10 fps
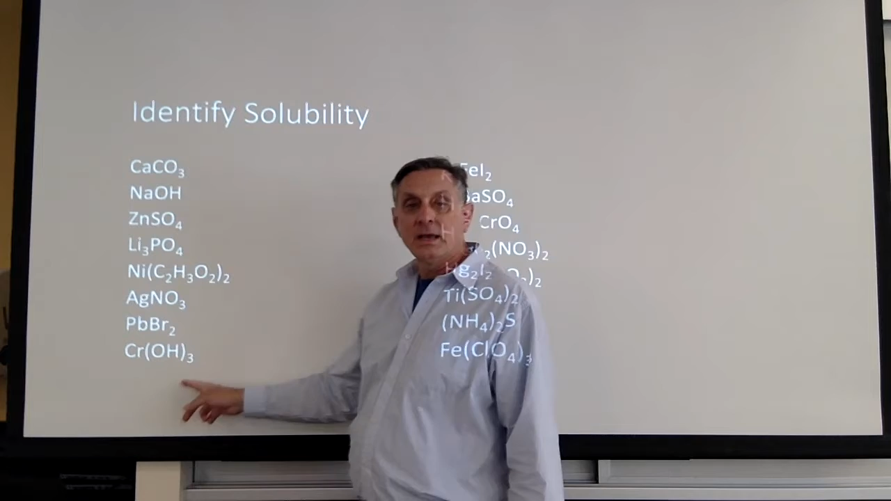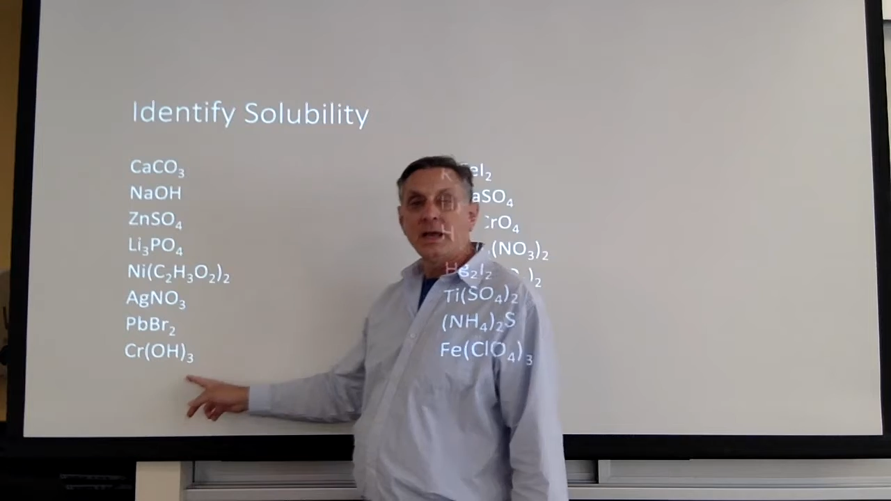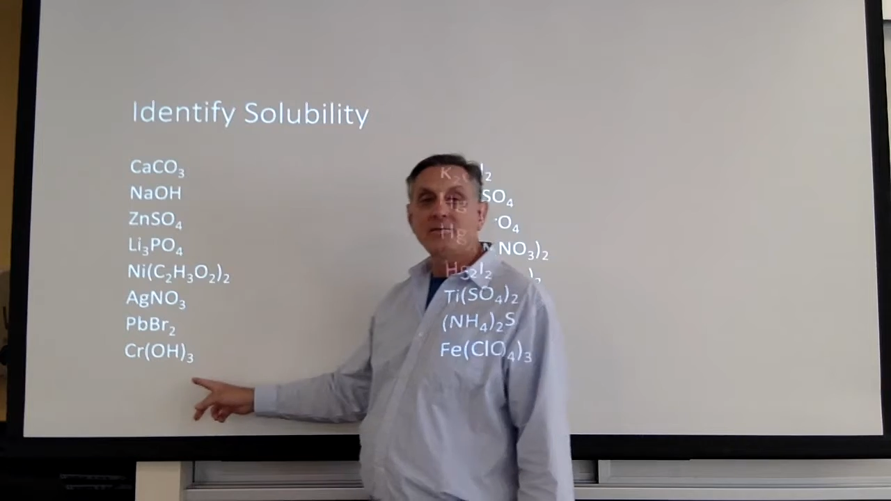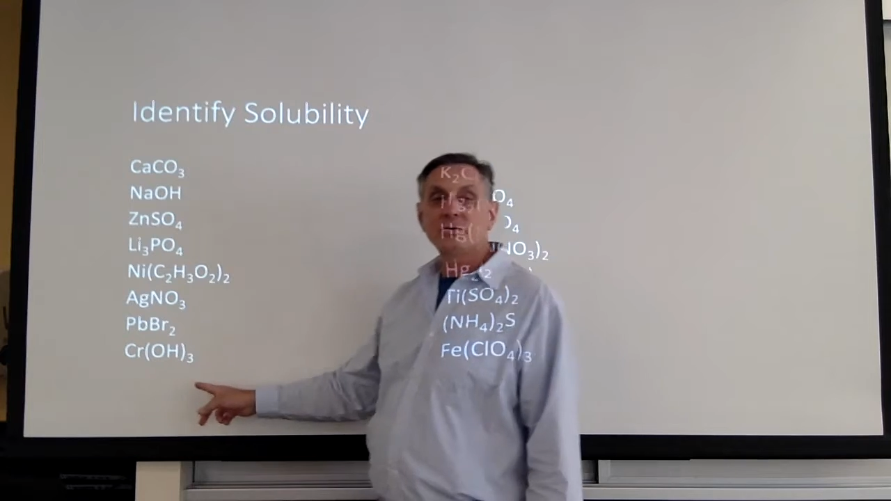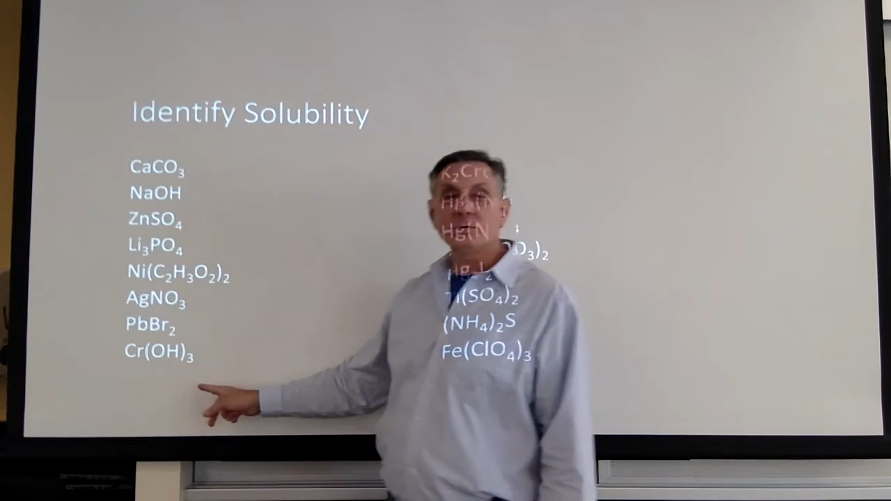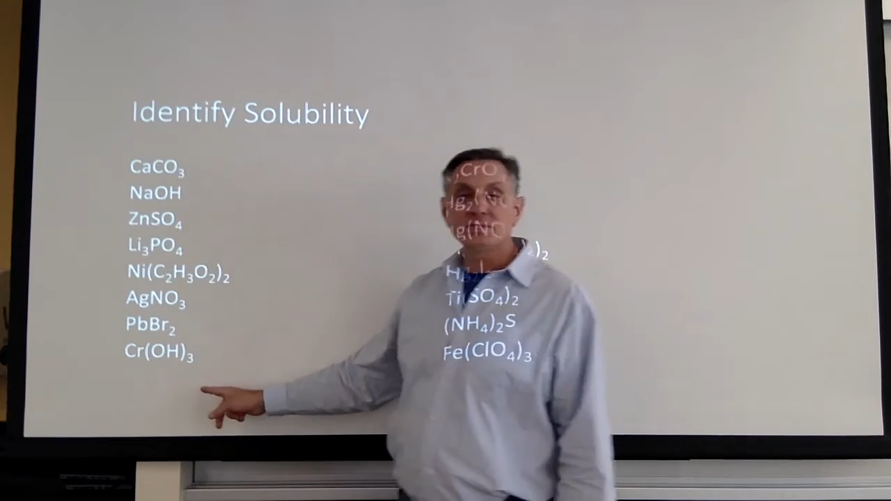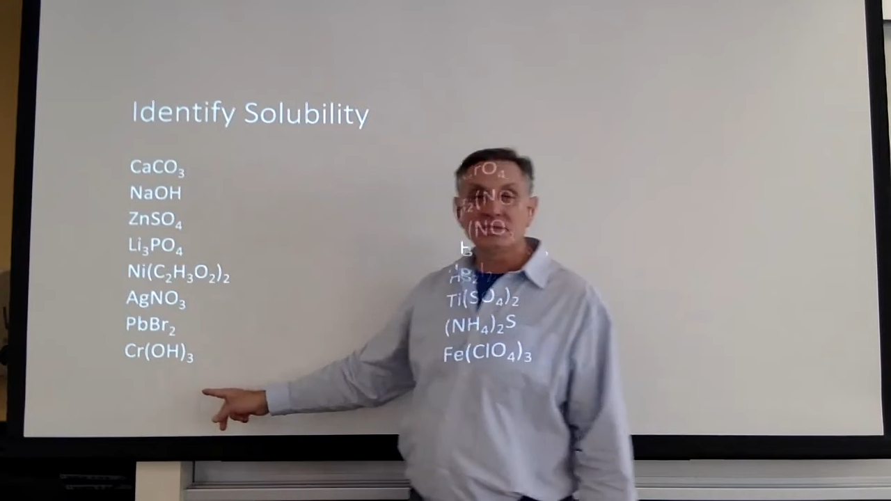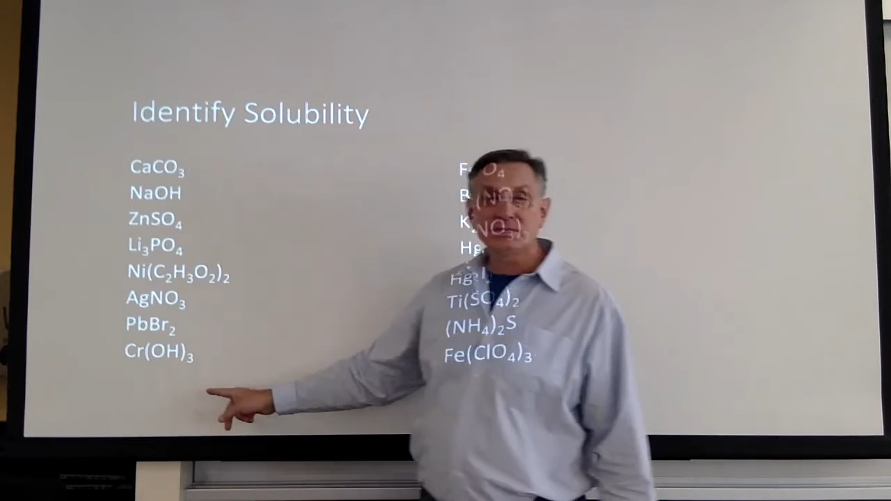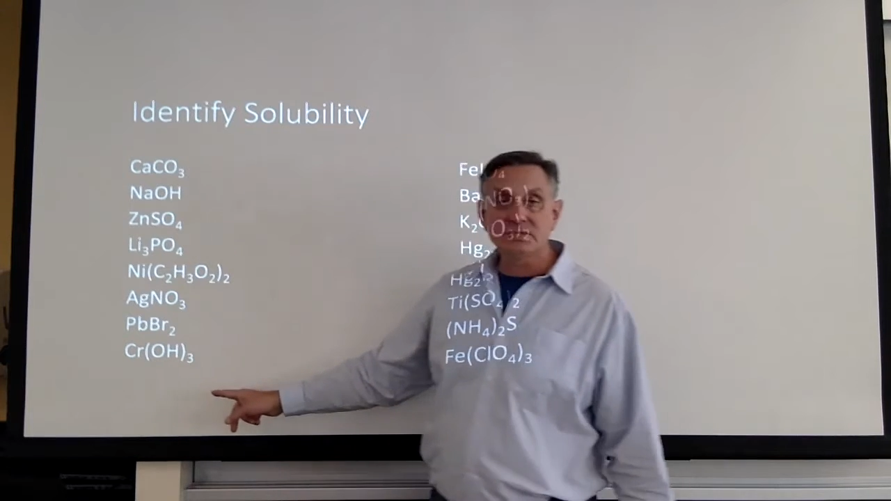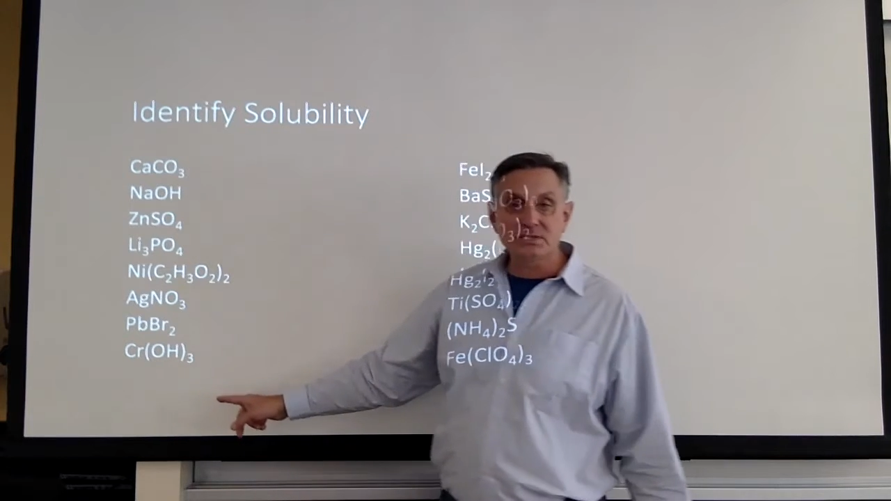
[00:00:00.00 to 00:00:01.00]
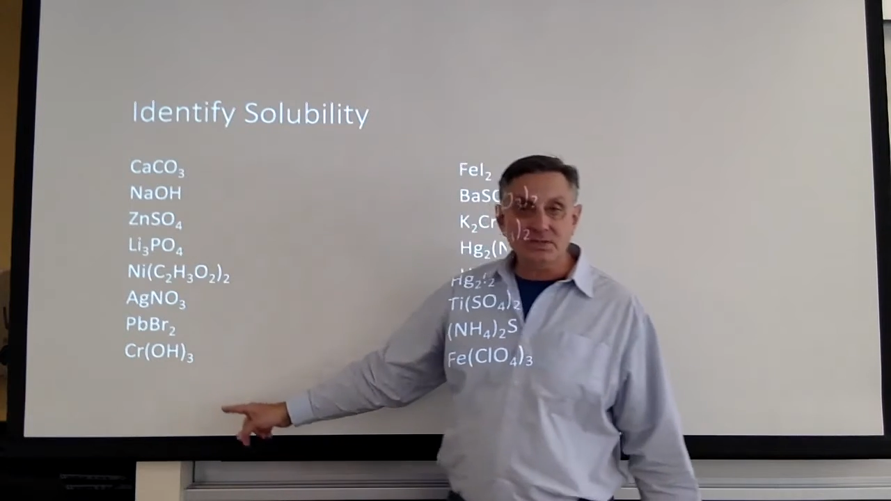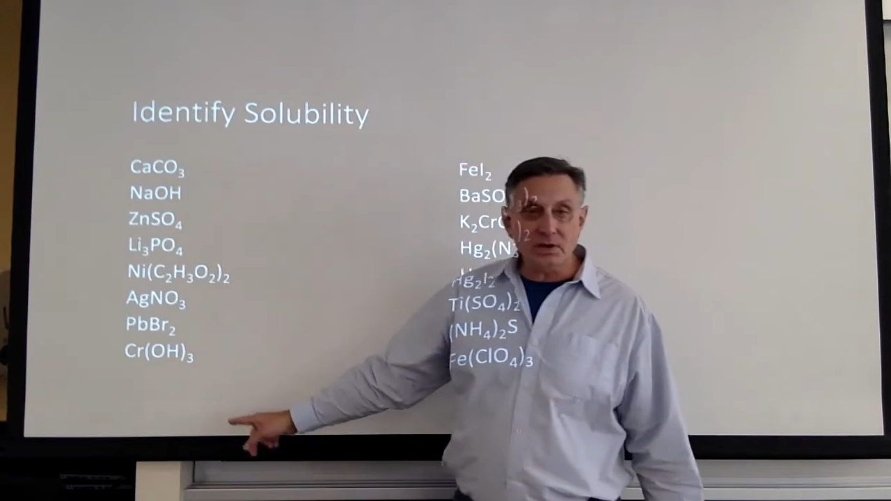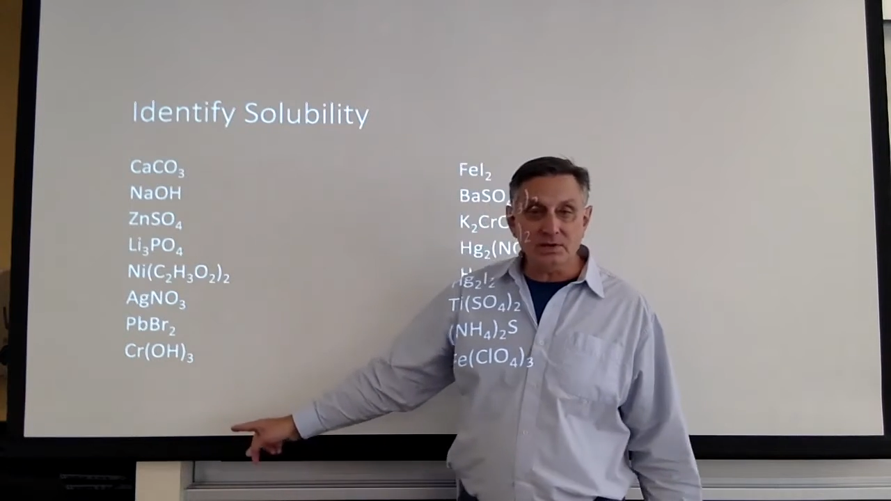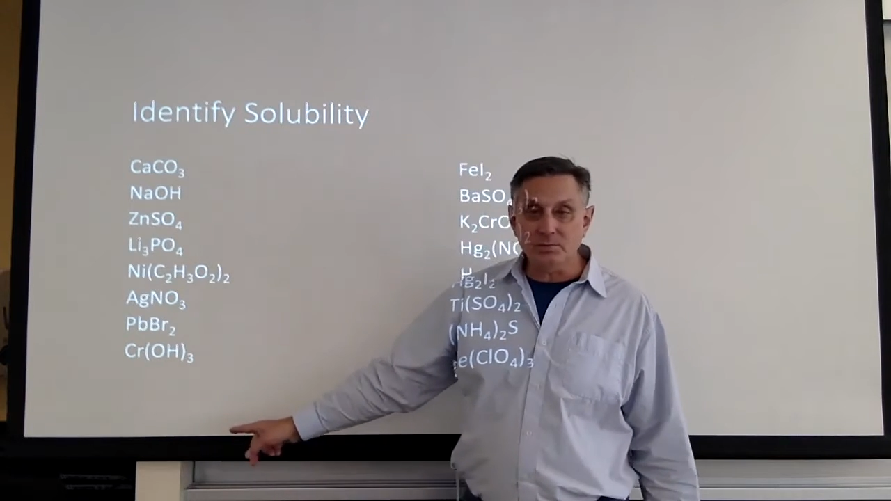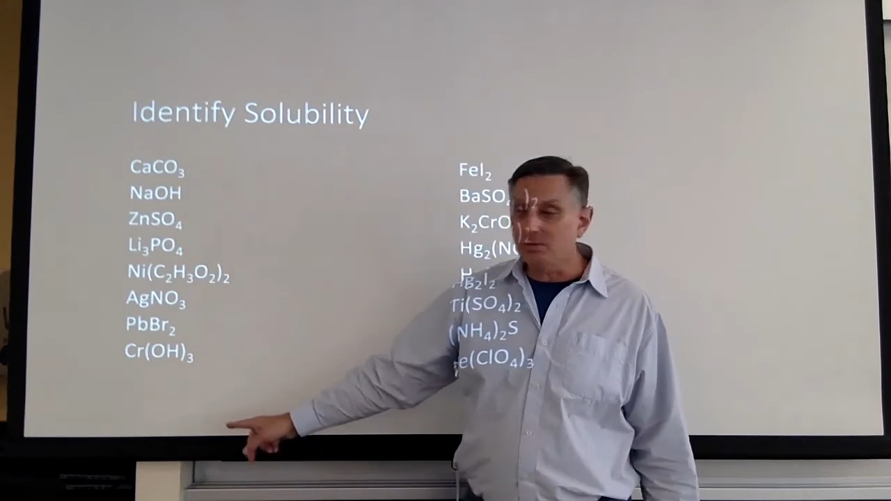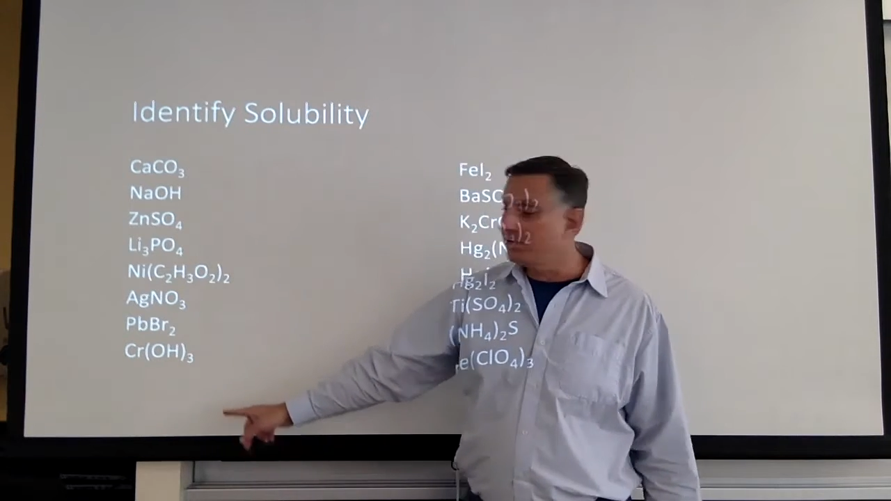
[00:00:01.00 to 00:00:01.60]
And of course, this is insoluble